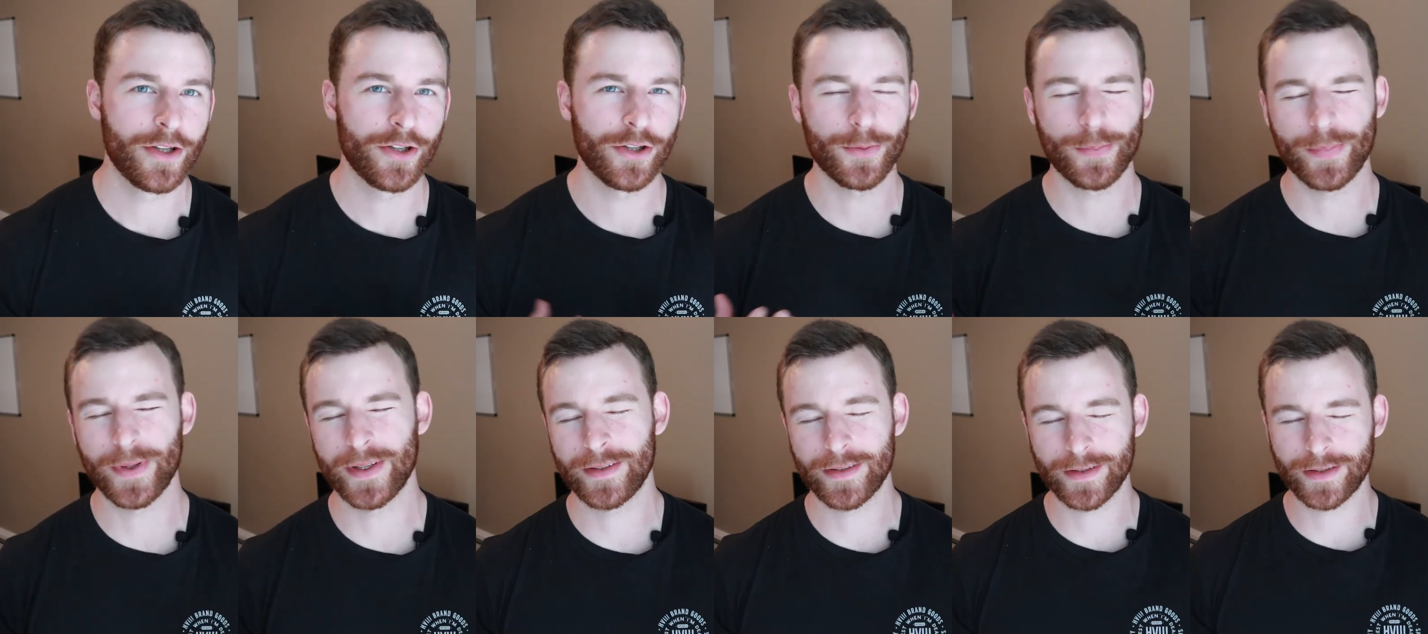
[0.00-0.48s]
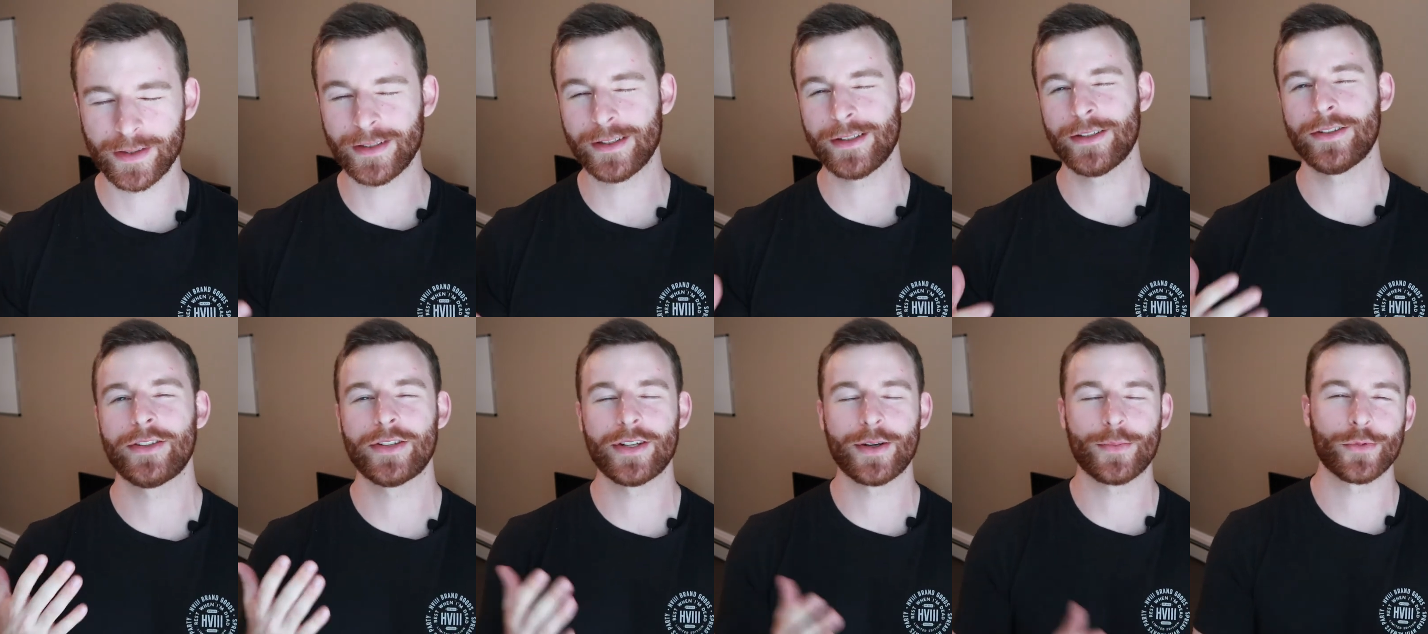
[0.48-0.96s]
So basically
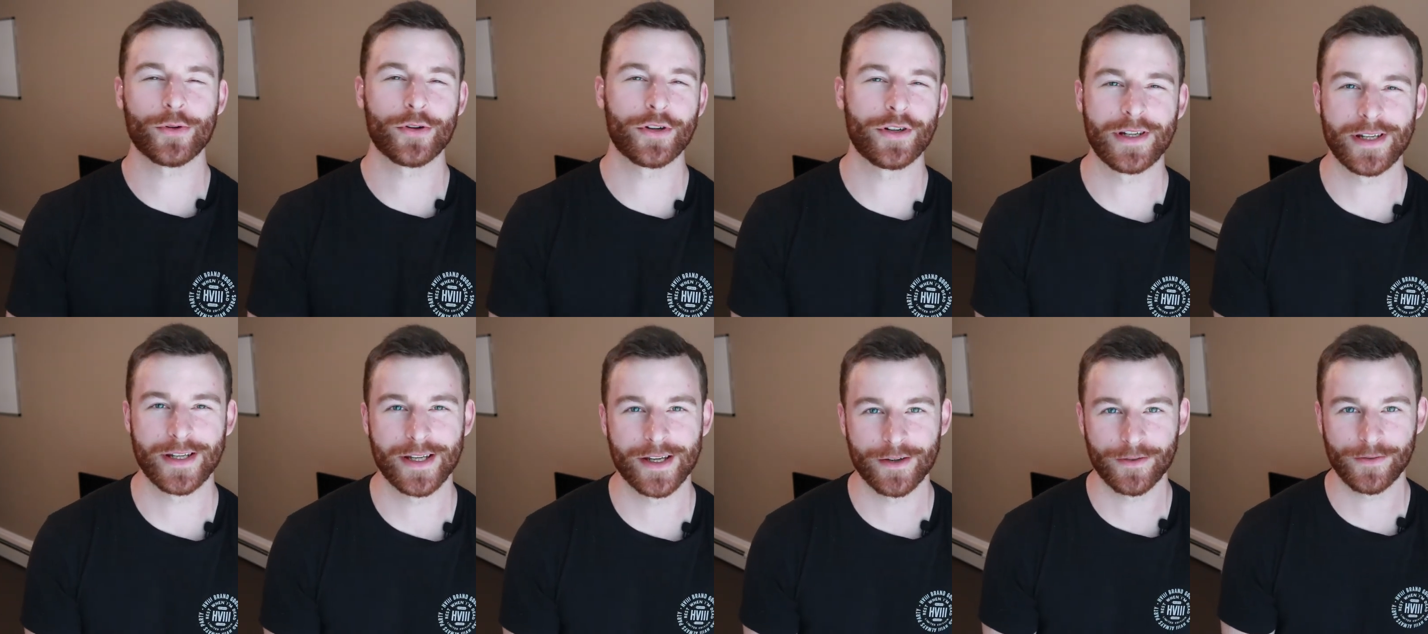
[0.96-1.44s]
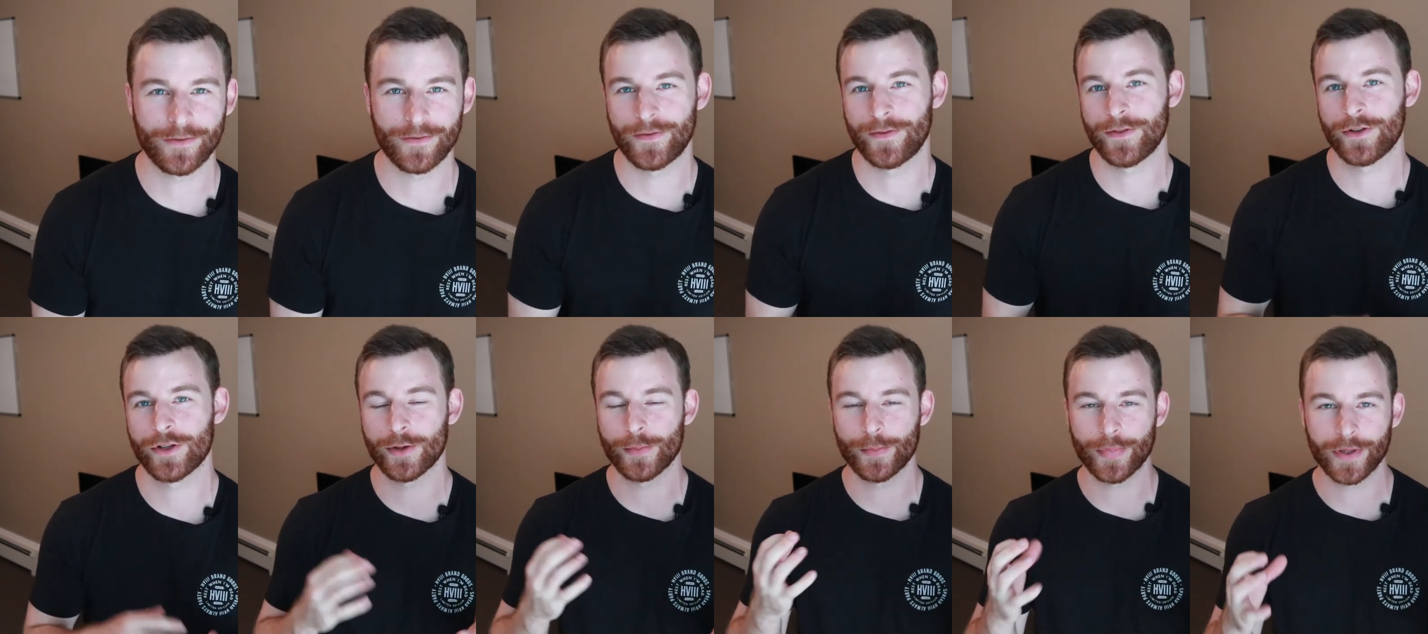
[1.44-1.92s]
in summary,
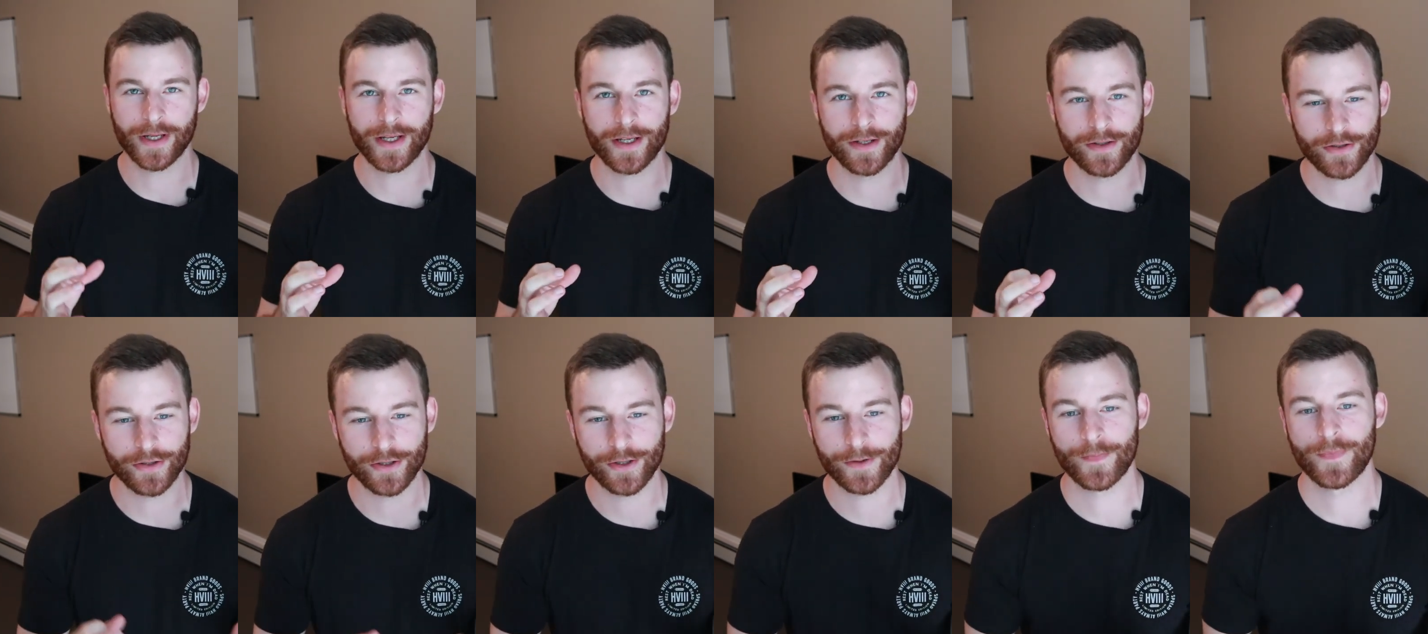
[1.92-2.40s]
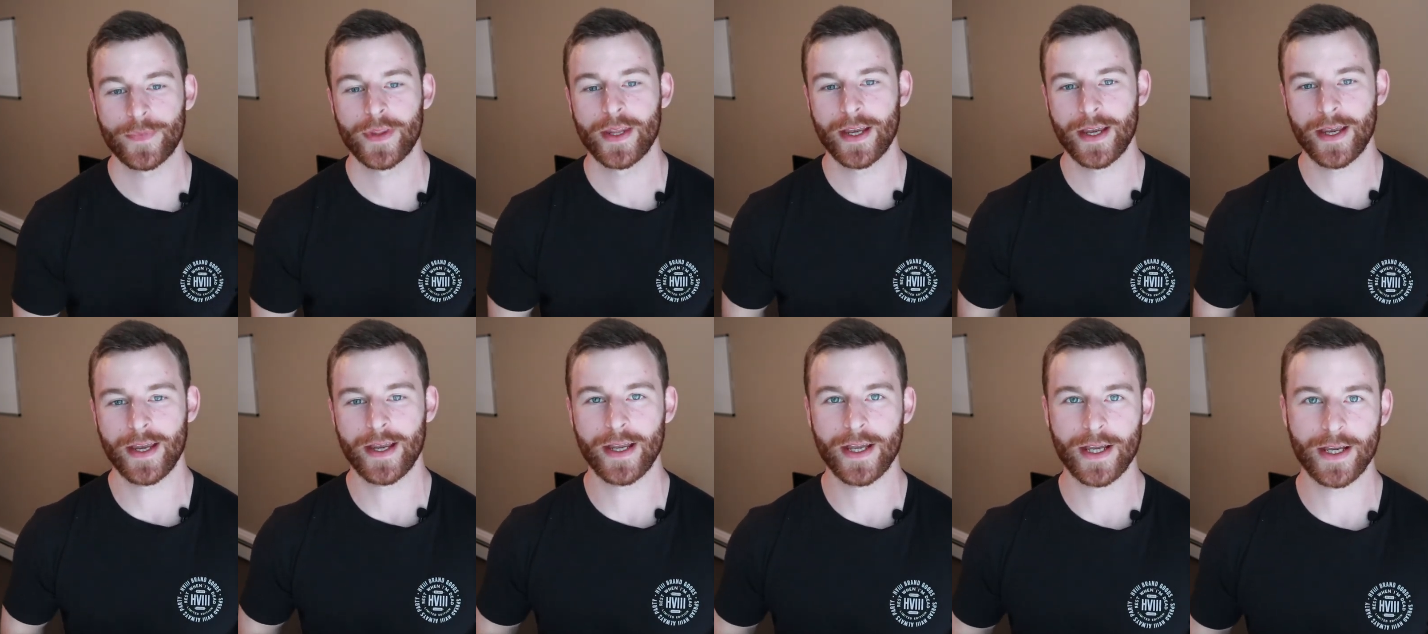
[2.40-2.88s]
if you're a beginner
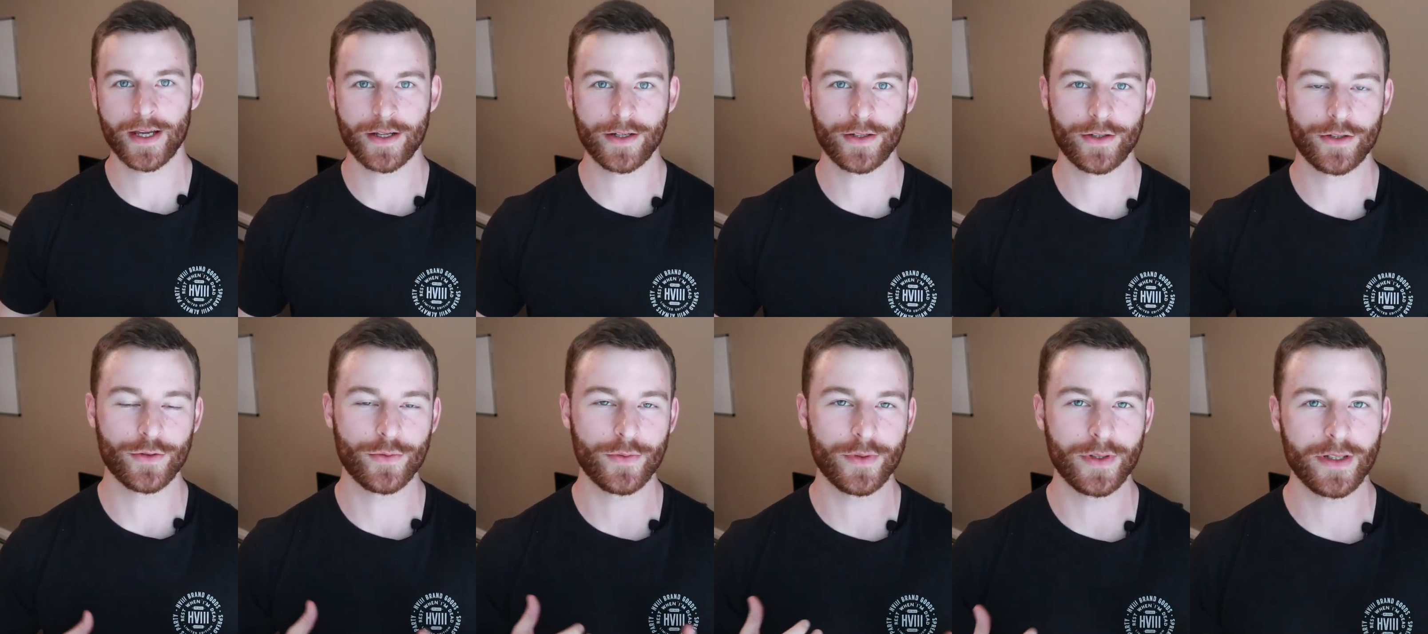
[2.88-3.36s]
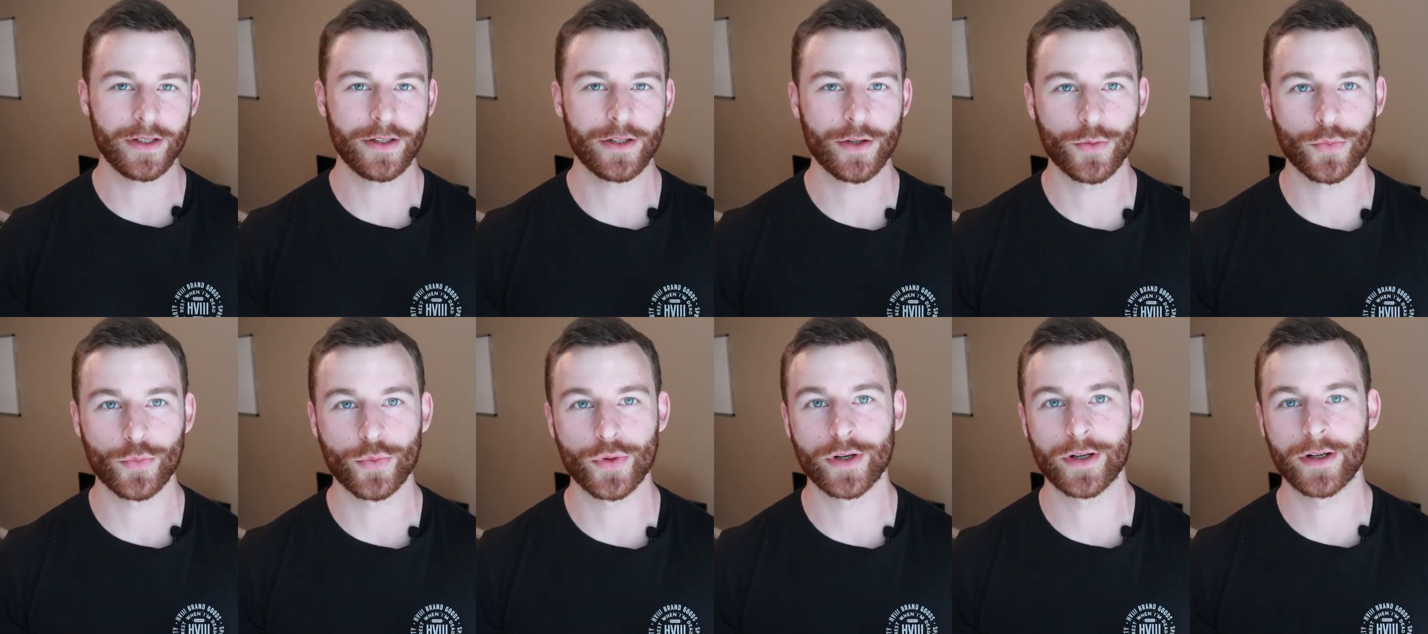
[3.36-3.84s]
and you need
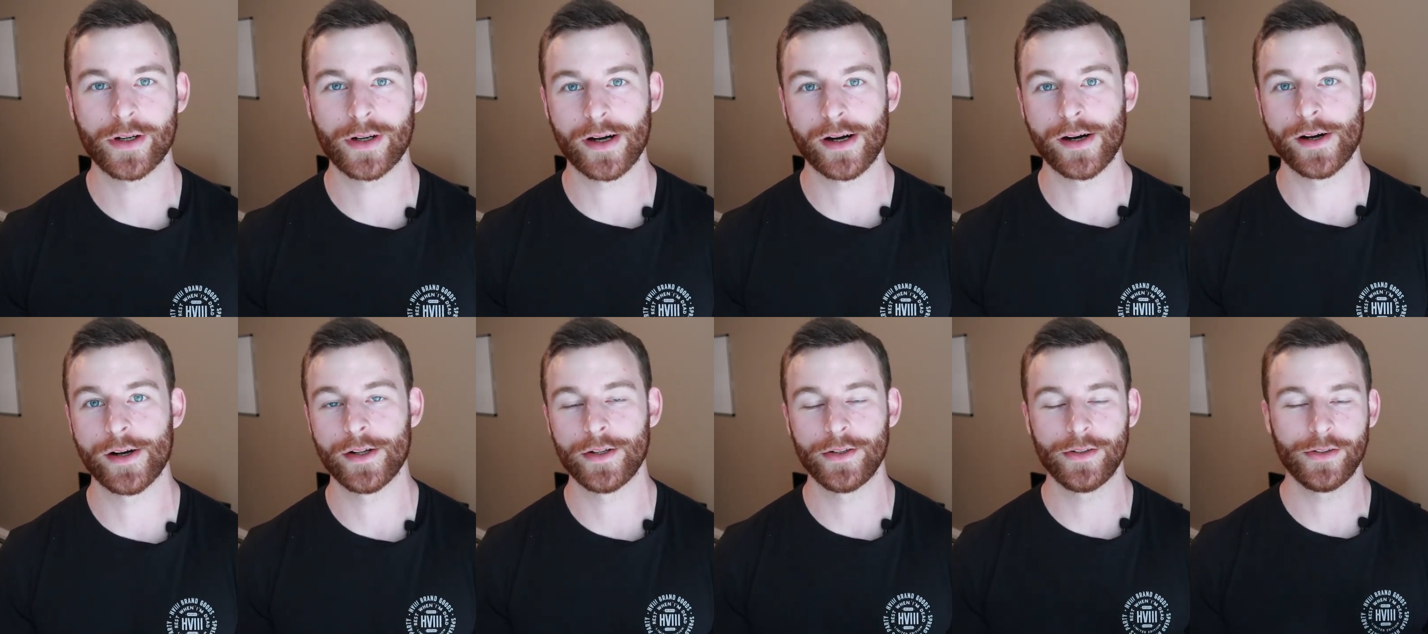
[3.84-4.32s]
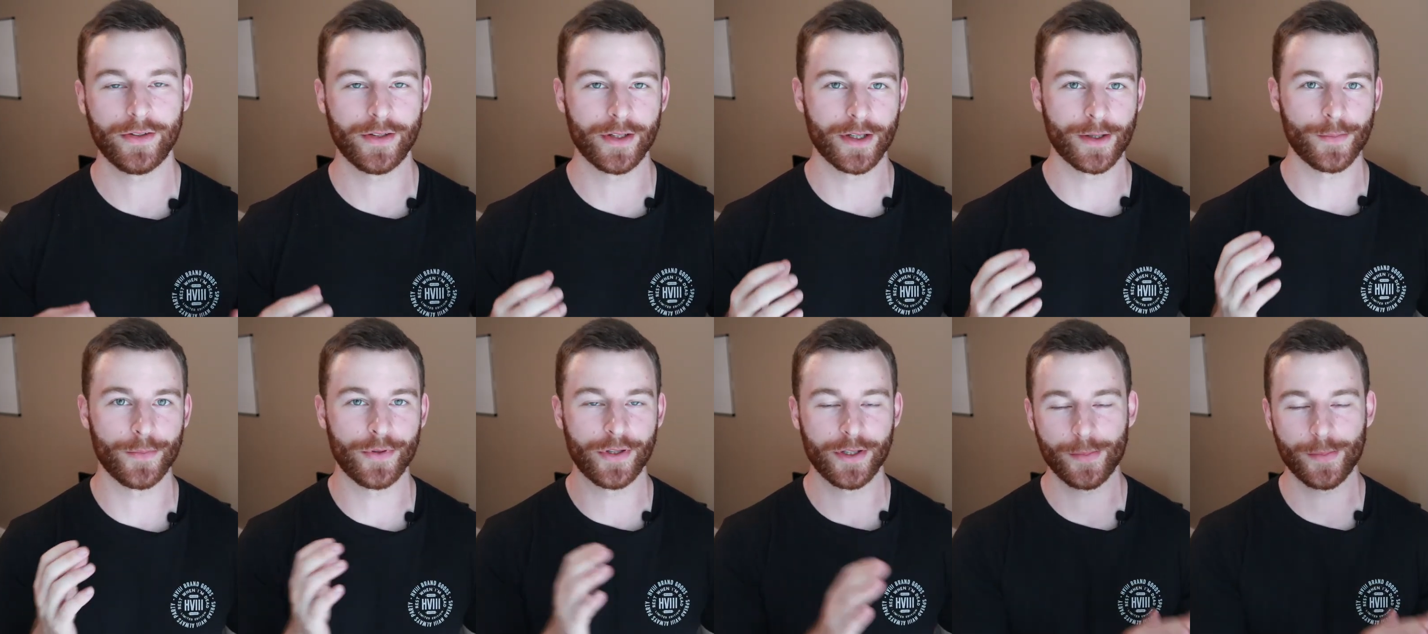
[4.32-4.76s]
to work on some